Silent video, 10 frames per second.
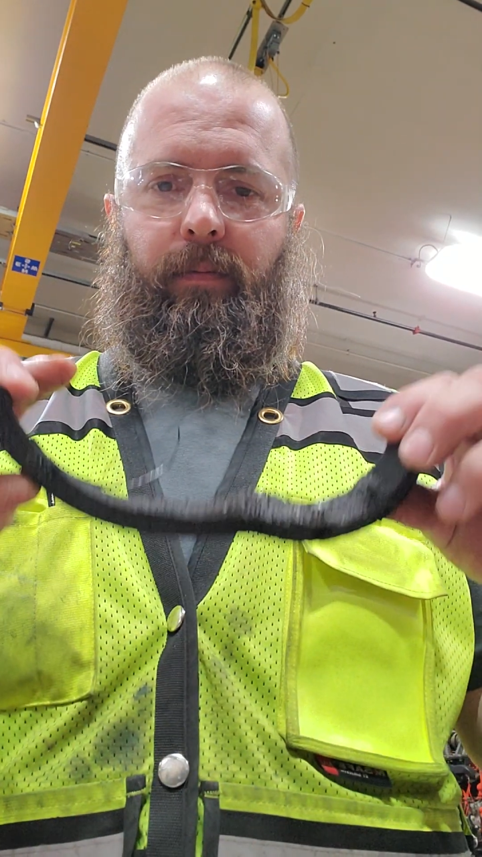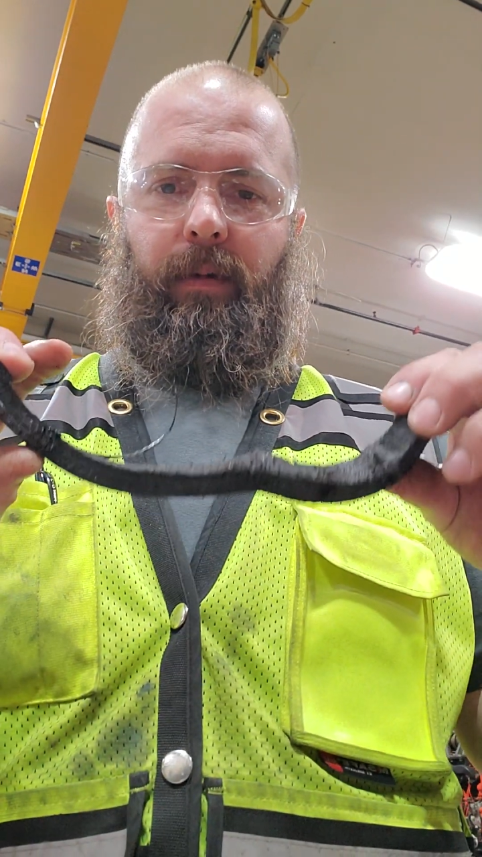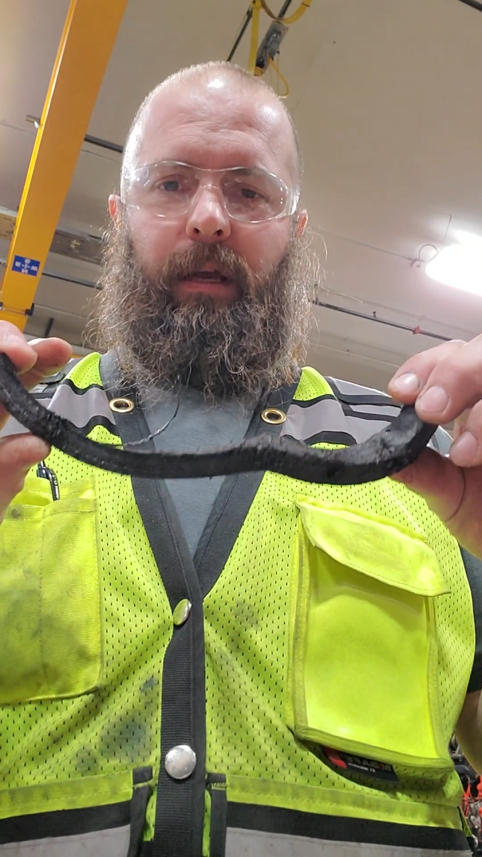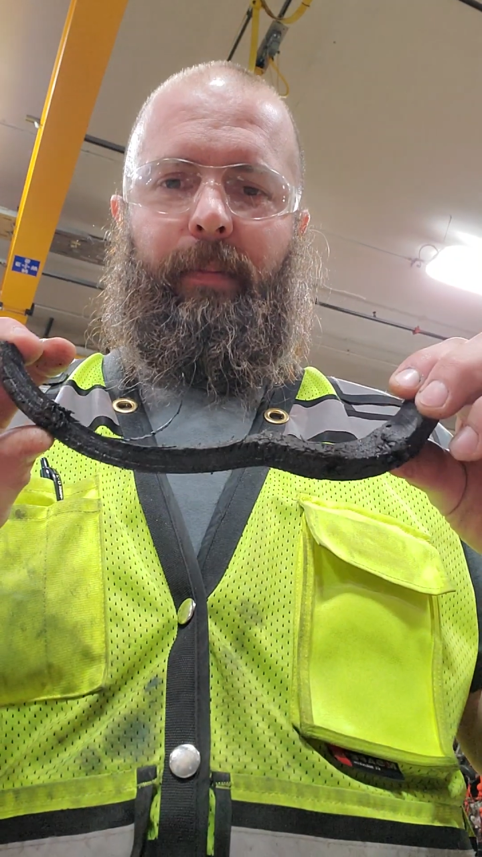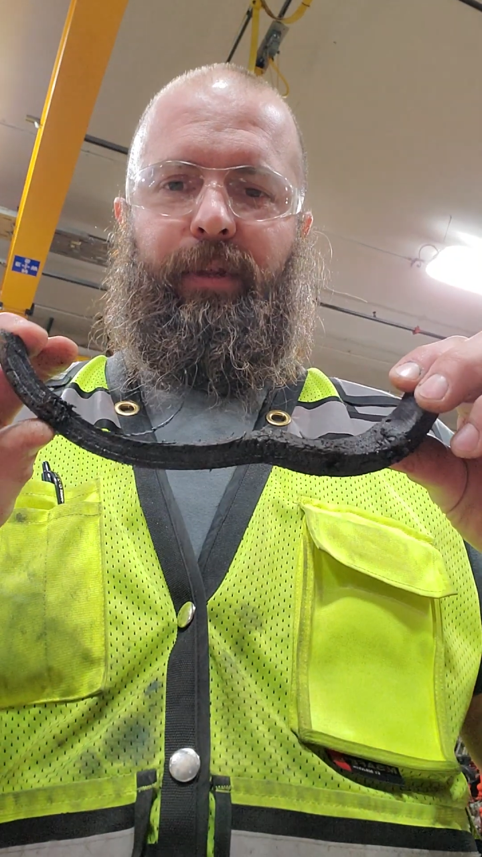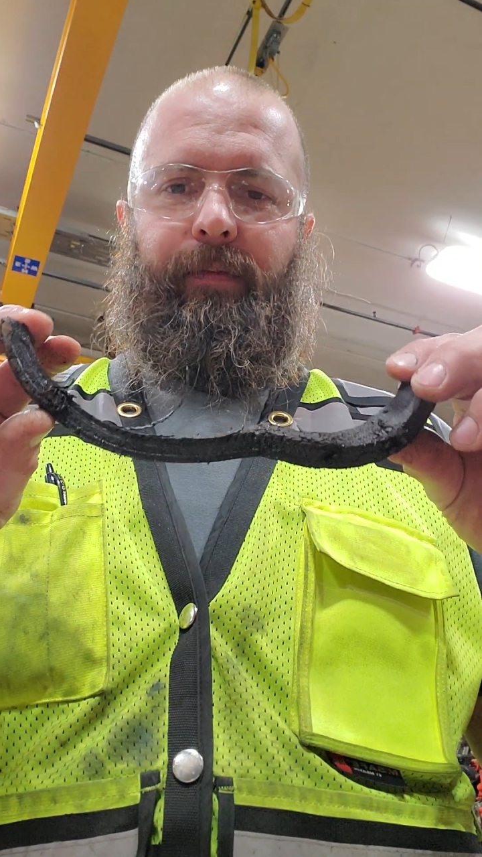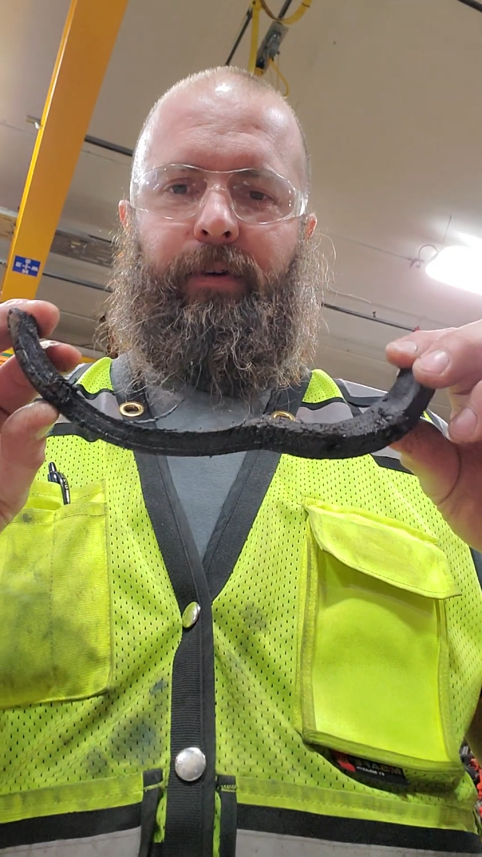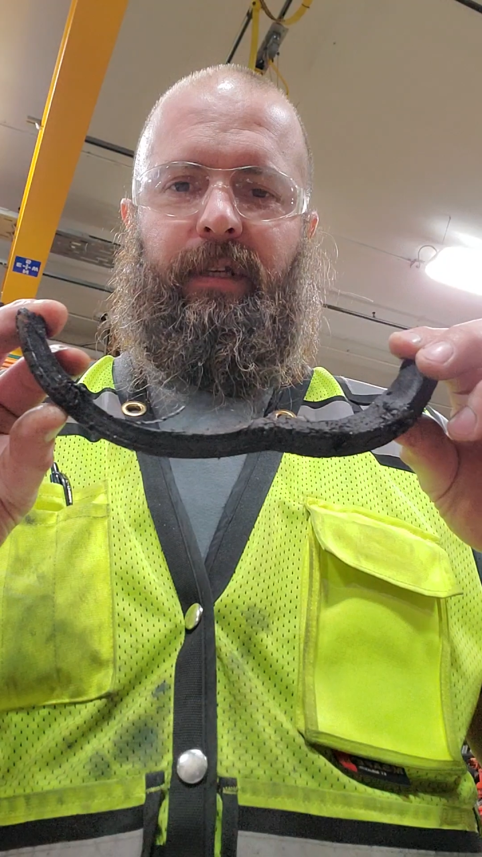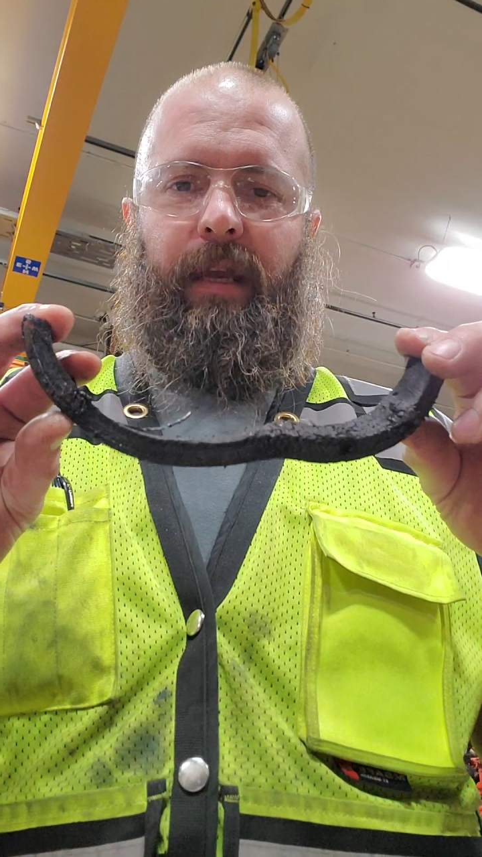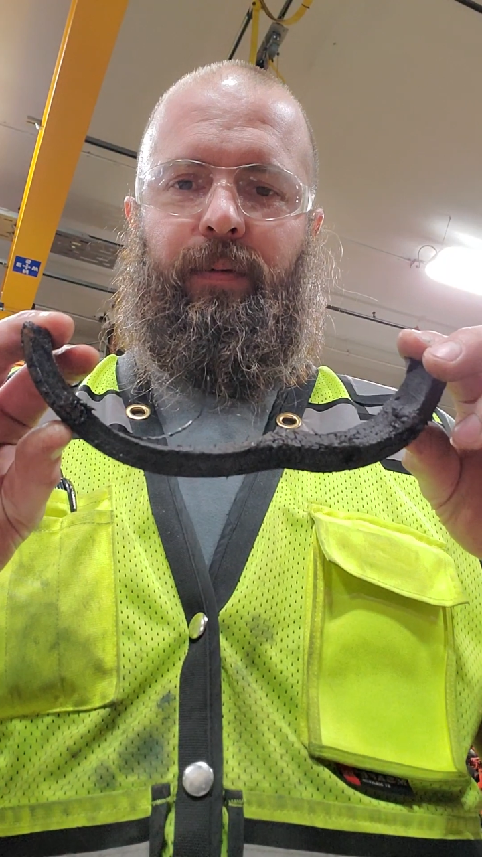a couple
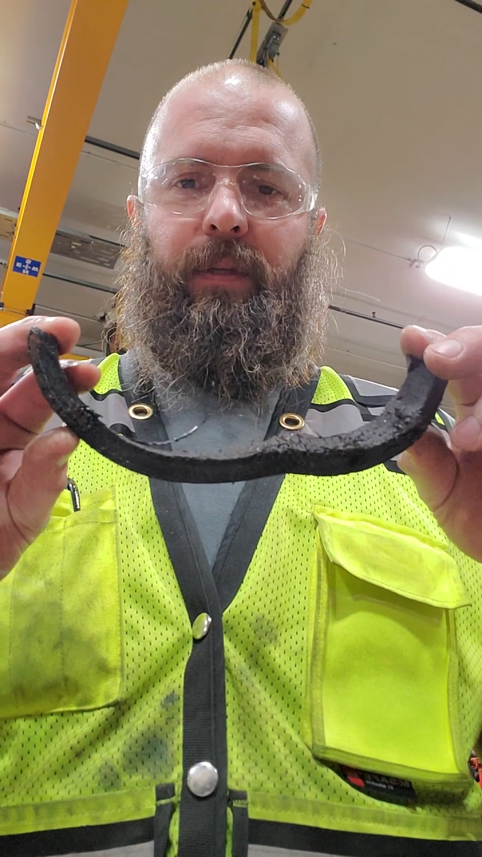different types.